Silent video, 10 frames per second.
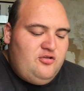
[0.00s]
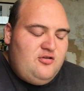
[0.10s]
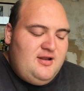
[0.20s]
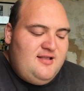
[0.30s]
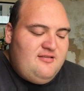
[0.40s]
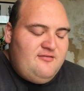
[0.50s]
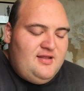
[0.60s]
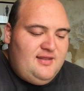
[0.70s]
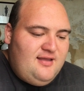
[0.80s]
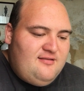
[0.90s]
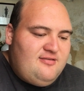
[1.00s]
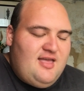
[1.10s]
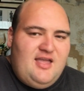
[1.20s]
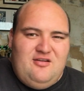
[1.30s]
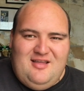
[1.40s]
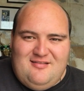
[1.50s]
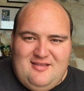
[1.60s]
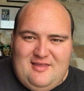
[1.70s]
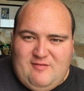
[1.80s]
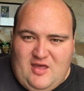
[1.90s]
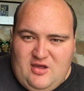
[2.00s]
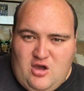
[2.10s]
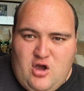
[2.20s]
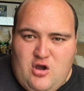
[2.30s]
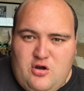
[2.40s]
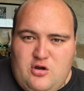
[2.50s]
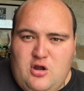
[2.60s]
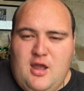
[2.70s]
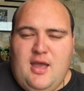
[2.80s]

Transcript: You need to release that. You need to let that go.